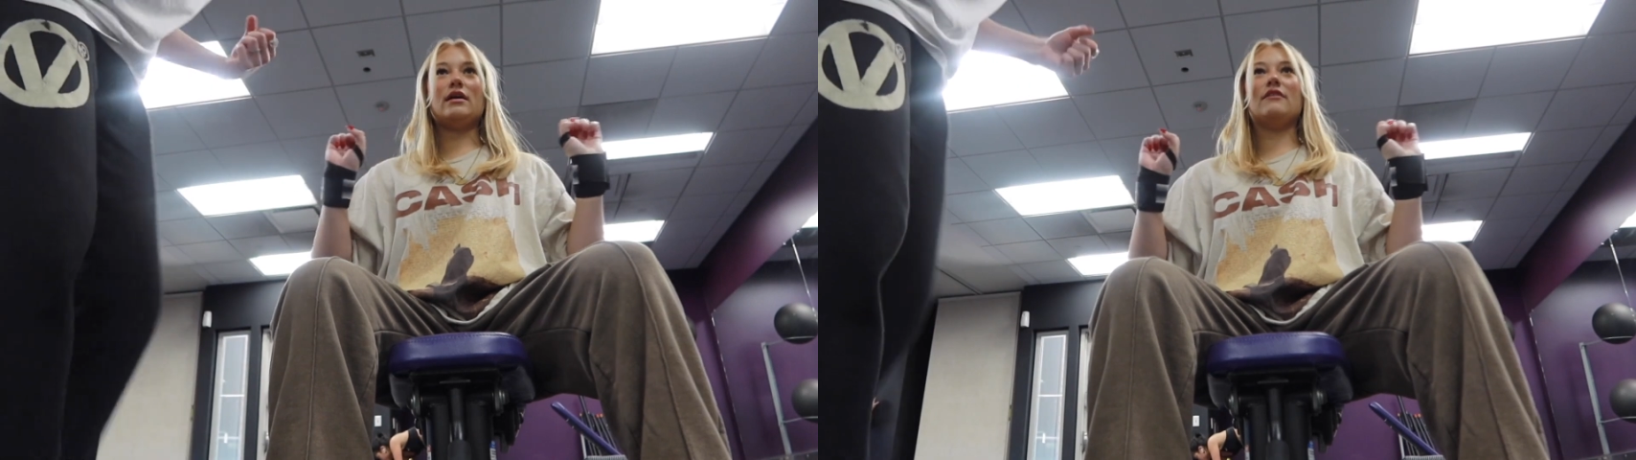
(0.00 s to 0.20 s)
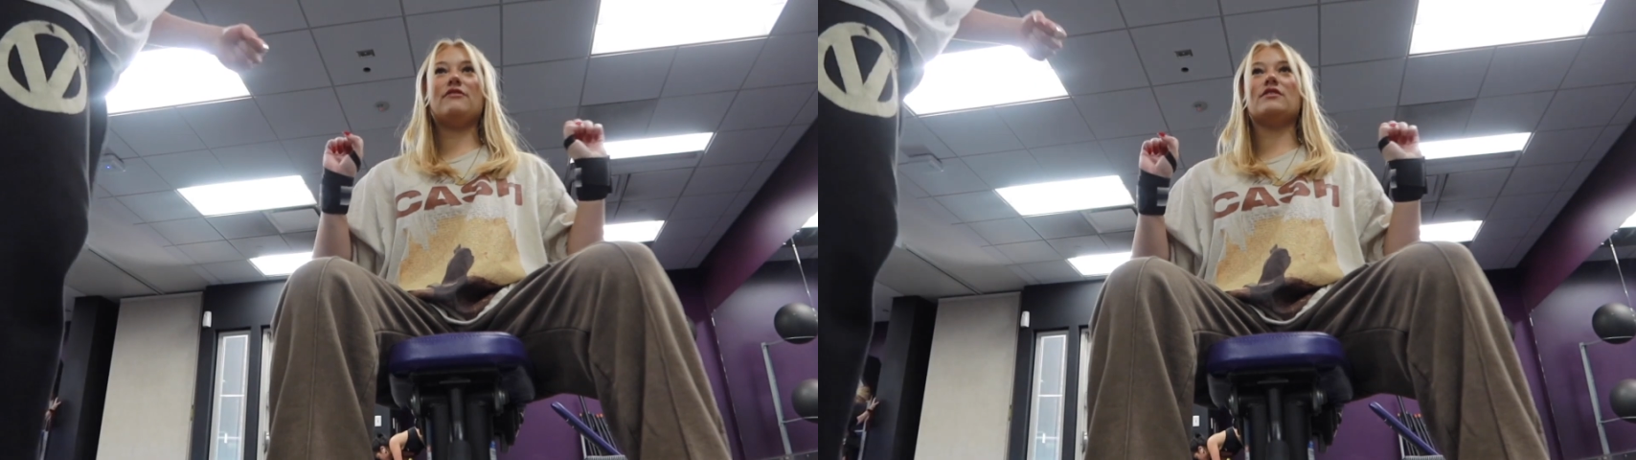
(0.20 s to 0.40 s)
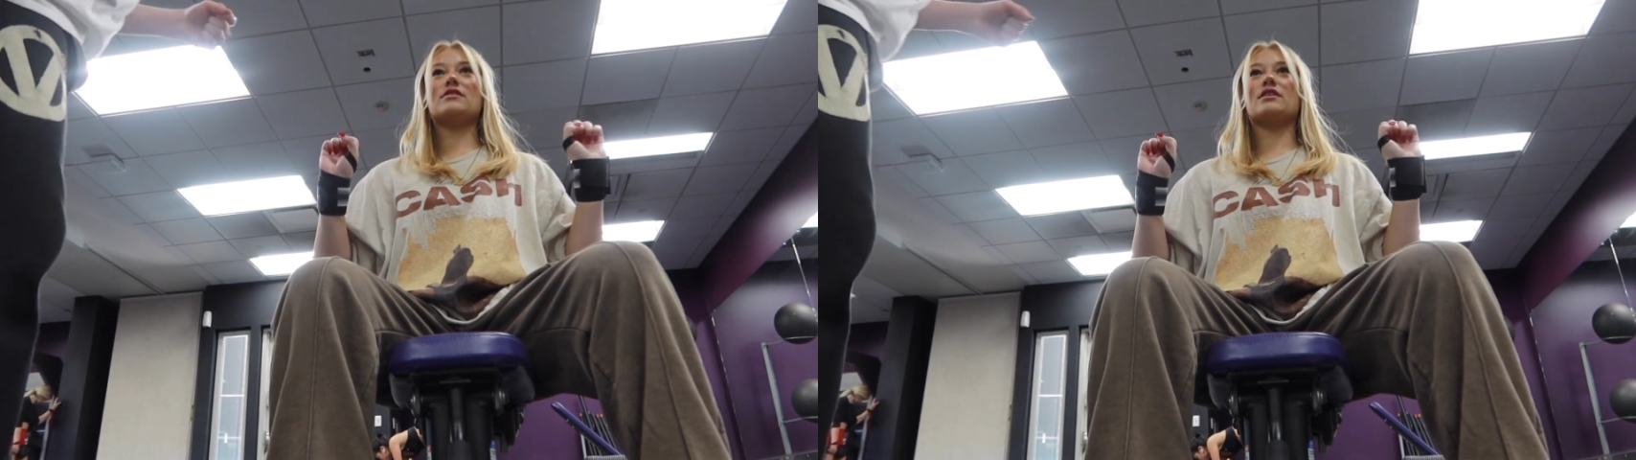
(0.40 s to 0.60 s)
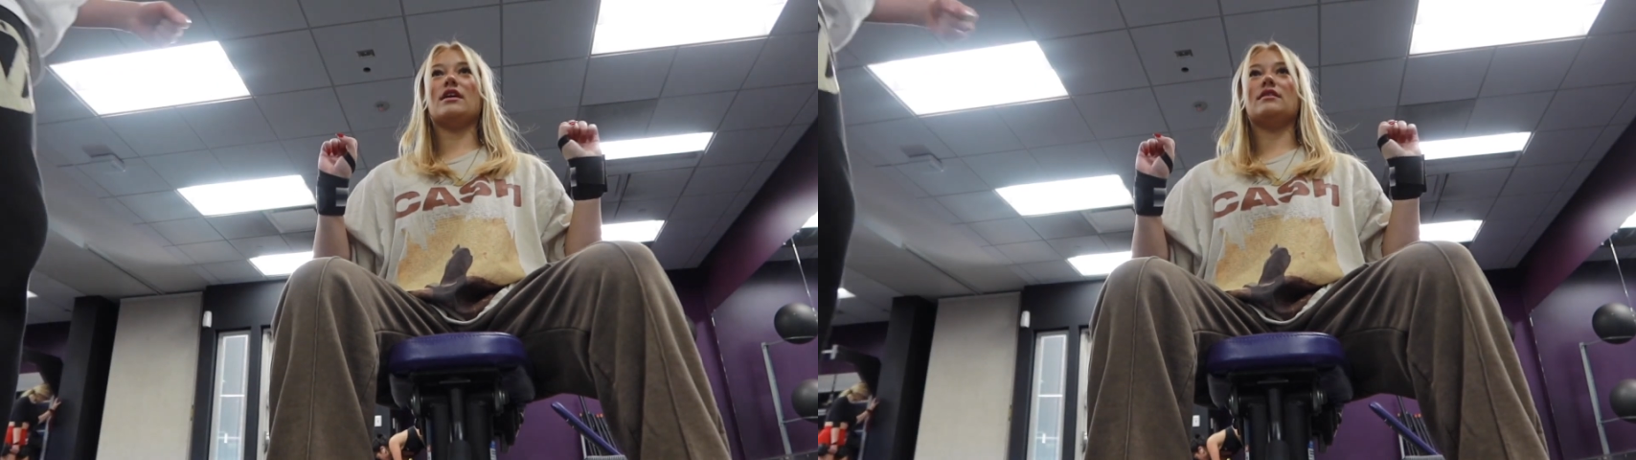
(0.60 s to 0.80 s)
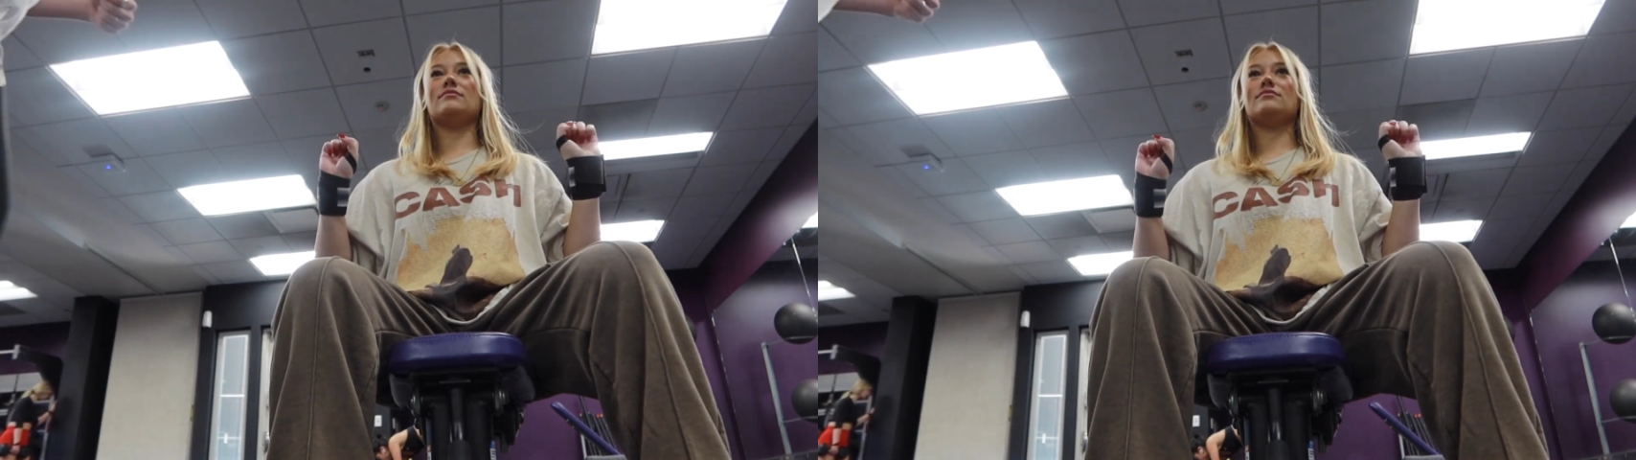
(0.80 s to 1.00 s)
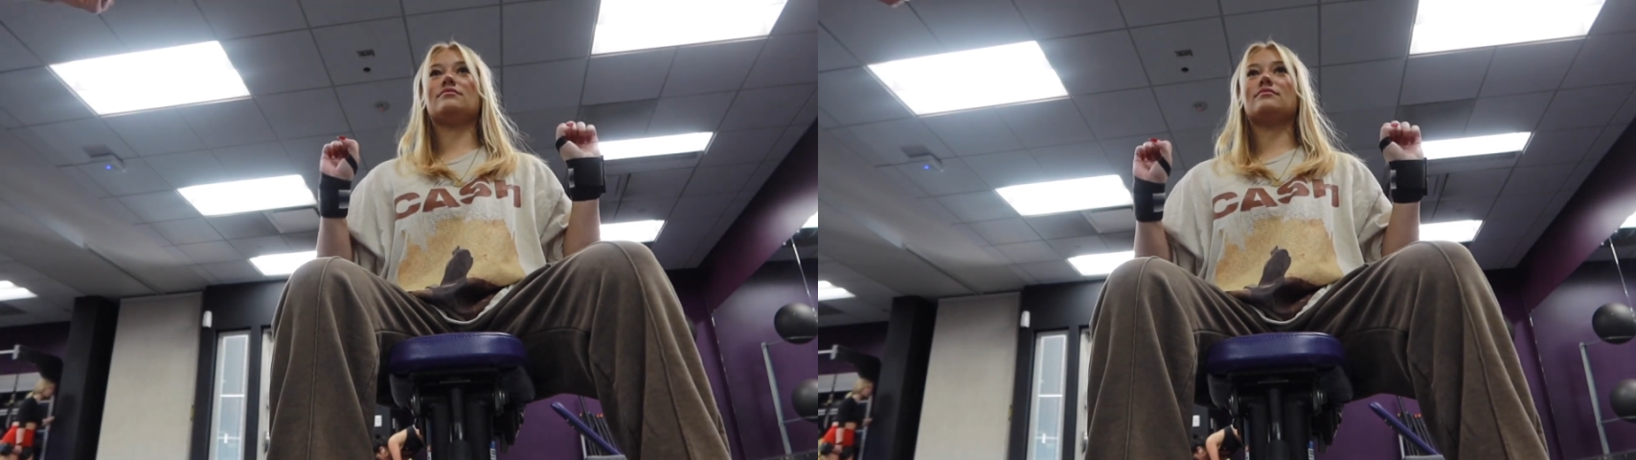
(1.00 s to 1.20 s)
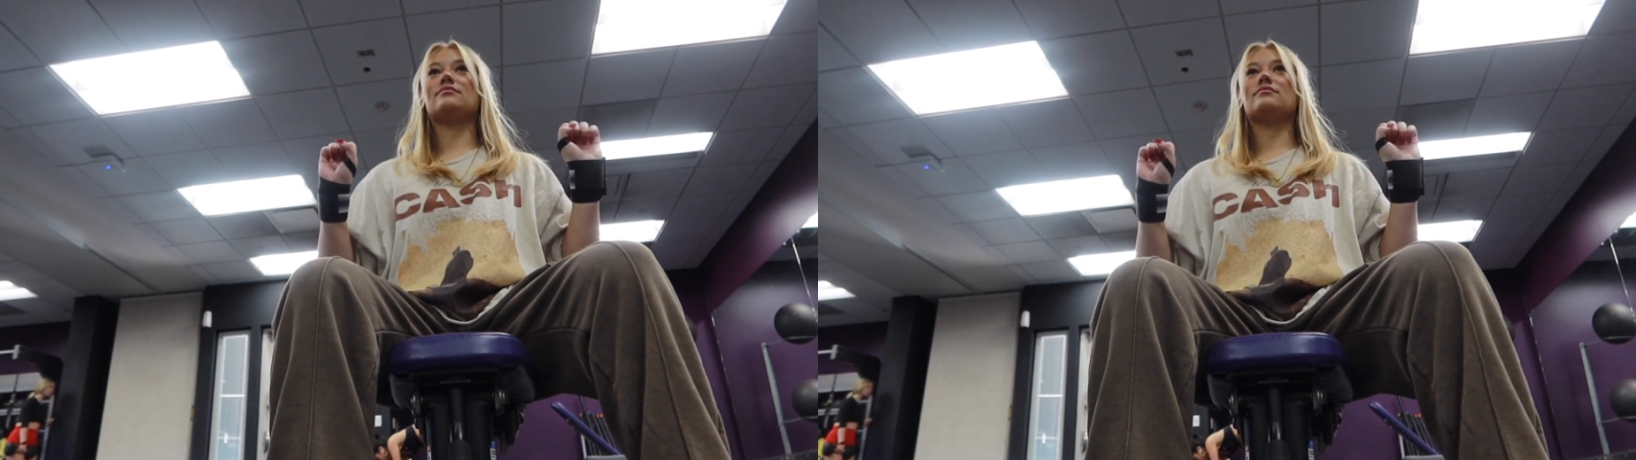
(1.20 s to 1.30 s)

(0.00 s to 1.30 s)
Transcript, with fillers: that. Feels good. You feel